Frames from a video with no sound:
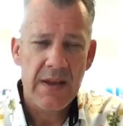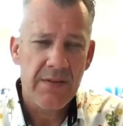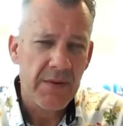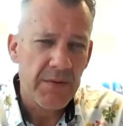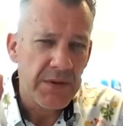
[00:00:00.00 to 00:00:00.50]

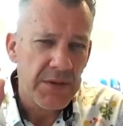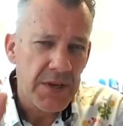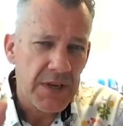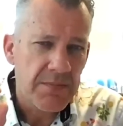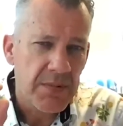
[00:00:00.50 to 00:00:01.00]
If you're
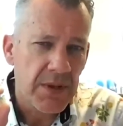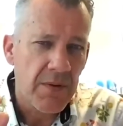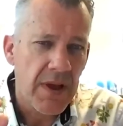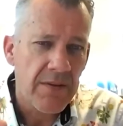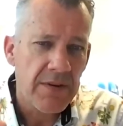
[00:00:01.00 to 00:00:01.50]
just
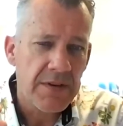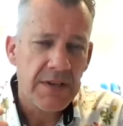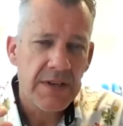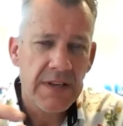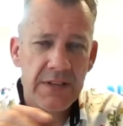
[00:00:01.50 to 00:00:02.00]
below
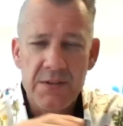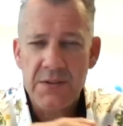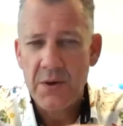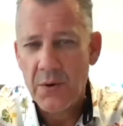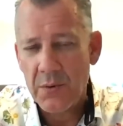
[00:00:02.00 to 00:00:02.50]
average, it
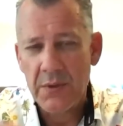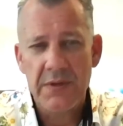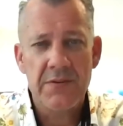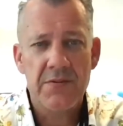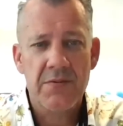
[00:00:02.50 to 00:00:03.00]
totally
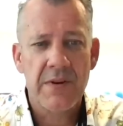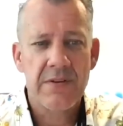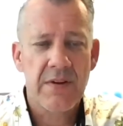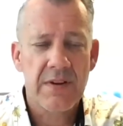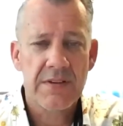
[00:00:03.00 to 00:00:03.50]
destroyed
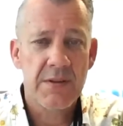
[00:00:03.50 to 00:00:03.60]
trust.